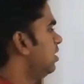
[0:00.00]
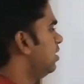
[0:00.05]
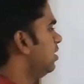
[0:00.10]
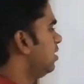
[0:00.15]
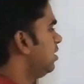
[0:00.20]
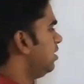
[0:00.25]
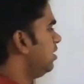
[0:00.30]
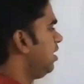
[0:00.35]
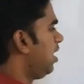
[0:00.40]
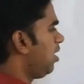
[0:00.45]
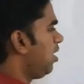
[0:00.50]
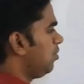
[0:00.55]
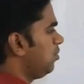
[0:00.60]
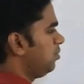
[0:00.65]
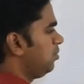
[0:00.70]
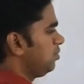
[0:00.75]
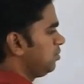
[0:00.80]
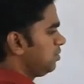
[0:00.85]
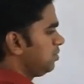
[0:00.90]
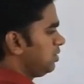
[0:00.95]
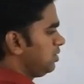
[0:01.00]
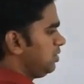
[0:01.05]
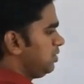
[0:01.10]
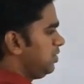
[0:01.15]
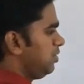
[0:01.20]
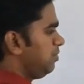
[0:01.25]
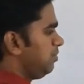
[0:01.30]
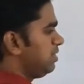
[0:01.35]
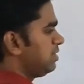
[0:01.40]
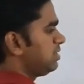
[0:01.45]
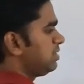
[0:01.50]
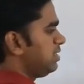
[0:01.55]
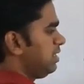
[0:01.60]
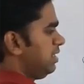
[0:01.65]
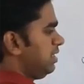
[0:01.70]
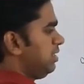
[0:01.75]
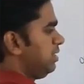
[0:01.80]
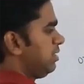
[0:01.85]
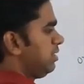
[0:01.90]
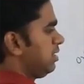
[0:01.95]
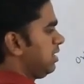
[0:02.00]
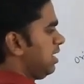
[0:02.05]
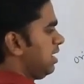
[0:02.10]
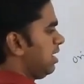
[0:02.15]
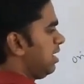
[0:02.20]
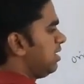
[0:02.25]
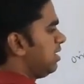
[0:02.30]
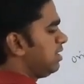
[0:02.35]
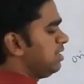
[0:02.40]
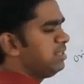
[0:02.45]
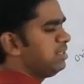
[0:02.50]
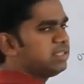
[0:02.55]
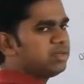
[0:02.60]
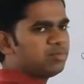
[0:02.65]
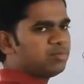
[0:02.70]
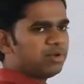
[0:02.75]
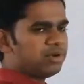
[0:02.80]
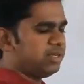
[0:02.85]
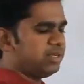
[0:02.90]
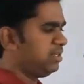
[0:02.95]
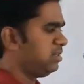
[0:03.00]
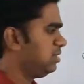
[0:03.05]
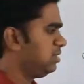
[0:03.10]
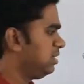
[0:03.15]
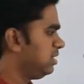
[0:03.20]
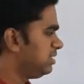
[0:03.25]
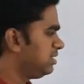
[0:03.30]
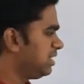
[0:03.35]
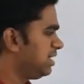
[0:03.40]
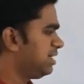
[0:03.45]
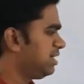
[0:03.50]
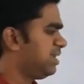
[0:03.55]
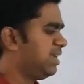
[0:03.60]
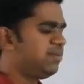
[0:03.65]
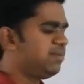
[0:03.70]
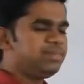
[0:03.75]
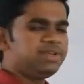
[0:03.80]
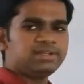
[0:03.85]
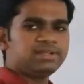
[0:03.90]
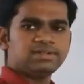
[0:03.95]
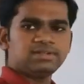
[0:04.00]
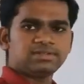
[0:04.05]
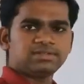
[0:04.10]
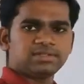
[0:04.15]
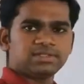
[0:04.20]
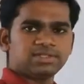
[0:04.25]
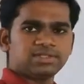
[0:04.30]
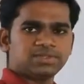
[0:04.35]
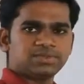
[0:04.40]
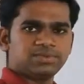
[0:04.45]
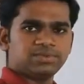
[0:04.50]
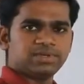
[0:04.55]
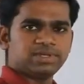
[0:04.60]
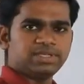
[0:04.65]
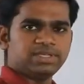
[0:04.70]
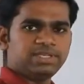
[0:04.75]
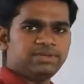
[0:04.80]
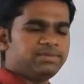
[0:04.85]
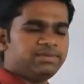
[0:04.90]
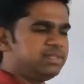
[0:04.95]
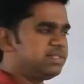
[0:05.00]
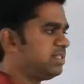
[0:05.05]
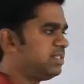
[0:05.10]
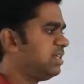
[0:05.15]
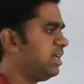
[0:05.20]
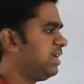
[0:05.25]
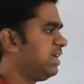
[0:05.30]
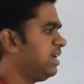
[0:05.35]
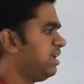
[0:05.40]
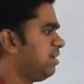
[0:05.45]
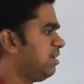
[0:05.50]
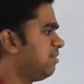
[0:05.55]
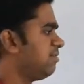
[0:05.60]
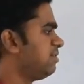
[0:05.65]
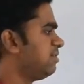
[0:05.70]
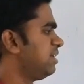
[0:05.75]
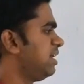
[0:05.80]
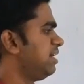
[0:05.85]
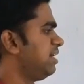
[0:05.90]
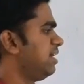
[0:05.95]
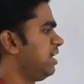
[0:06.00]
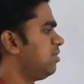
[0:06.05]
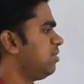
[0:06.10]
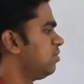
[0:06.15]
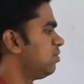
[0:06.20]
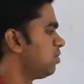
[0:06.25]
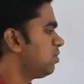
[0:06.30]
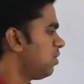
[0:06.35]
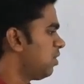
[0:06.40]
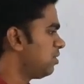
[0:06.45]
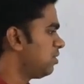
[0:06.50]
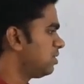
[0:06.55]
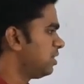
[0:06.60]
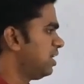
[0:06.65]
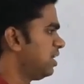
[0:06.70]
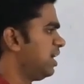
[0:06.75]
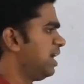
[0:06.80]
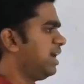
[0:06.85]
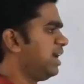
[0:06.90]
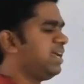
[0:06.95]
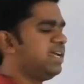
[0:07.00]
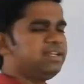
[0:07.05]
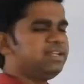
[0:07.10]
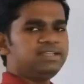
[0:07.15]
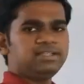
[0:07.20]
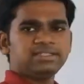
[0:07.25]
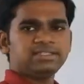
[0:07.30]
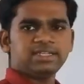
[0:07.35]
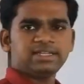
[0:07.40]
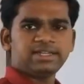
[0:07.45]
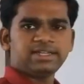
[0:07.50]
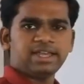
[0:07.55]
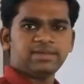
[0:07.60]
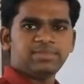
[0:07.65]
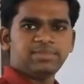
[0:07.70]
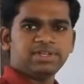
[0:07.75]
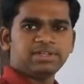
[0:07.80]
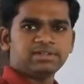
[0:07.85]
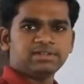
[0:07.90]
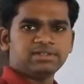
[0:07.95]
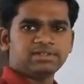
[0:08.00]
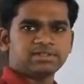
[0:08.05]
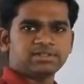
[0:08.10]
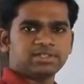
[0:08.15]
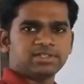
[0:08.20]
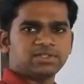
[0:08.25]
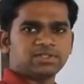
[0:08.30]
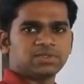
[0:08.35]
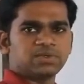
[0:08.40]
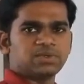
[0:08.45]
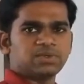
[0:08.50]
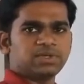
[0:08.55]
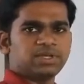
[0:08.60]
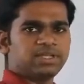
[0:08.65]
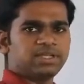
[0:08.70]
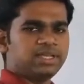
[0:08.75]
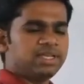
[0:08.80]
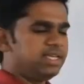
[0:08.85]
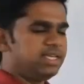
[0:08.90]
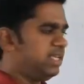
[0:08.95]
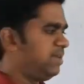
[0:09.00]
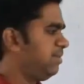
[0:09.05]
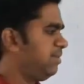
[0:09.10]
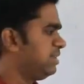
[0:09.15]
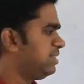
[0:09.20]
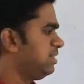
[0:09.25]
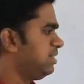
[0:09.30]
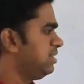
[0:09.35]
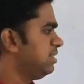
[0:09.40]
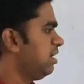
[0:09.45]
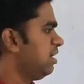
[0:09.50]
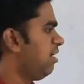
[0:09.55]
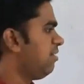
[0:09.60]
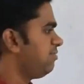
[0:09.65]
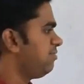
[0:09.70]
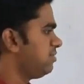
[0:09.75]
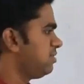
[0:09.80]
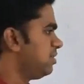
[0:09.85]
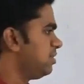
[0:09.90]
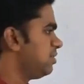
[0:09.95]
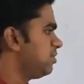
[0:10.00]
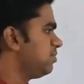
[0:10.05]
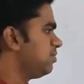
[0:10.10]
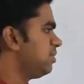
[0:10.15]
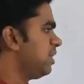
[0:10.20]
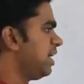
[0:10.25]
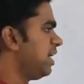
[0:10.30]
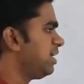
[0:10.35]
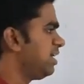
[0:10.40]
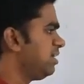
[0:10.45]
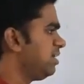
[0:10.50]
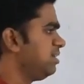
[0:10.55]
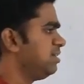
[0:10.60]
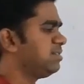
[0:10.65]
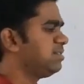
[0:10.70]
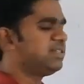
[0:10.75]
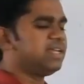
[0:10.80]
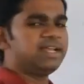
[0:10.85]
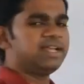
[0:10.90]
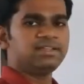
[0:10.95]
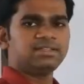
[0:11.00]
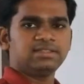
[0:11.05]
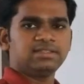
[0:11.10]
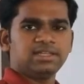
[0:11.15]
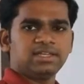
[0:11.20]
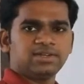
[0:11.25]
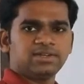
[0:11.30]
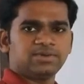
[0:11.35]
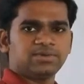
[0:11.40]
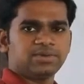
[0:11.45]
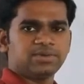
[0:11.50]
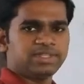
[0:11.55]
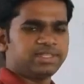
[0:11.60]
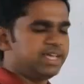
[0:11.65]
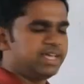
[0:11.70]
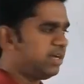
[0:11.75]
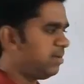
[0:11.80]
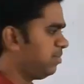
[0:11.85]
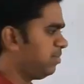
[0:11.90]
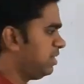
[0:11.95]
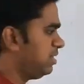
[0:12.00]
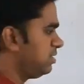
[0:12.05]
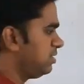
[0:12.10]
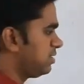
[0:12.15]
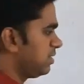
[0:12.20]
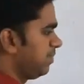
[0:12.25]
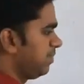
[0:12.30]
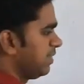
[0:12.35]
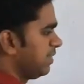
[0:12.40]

now you will see early in the morning he is at 10 meter distance only. You will see again after at 10 o'clock again he is at 10 meter distance only. You will see in the afternoon again he is standing there only. That means